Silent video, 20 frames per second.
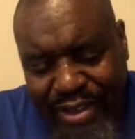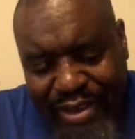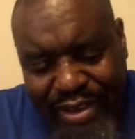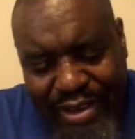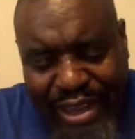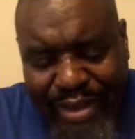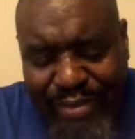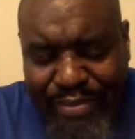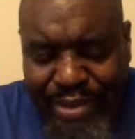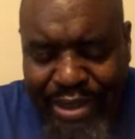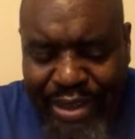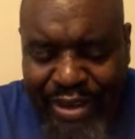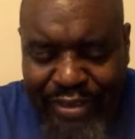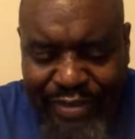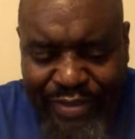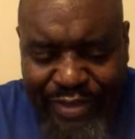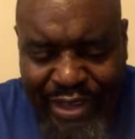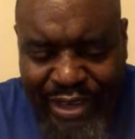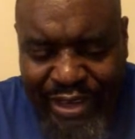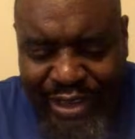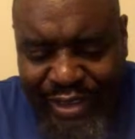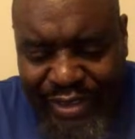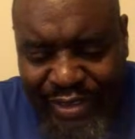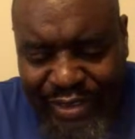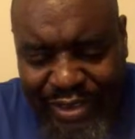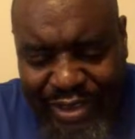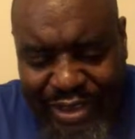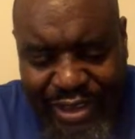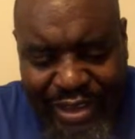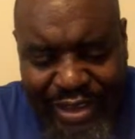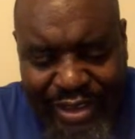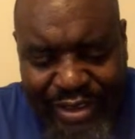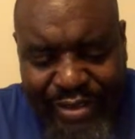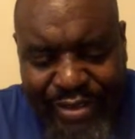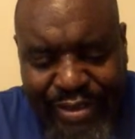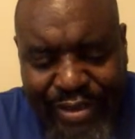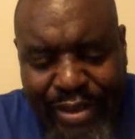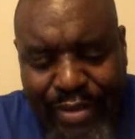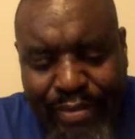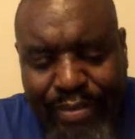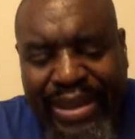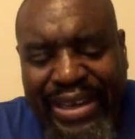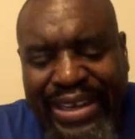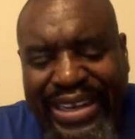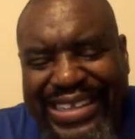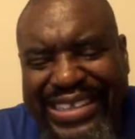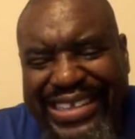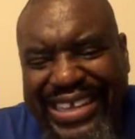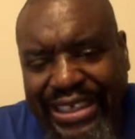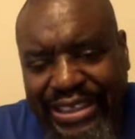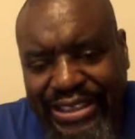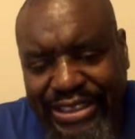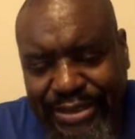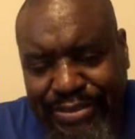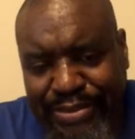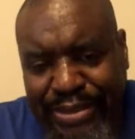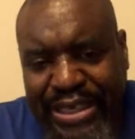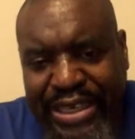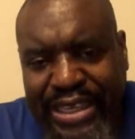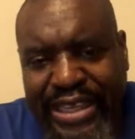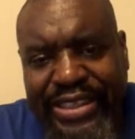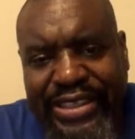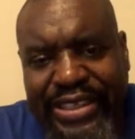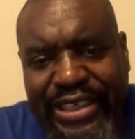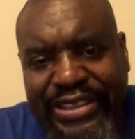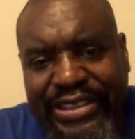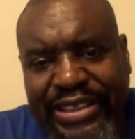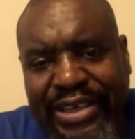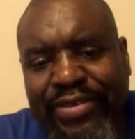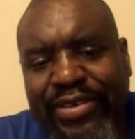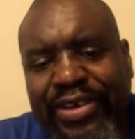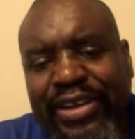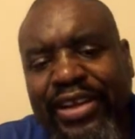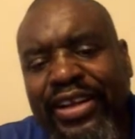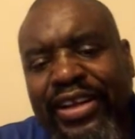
not Benavidez, Benitez. I would have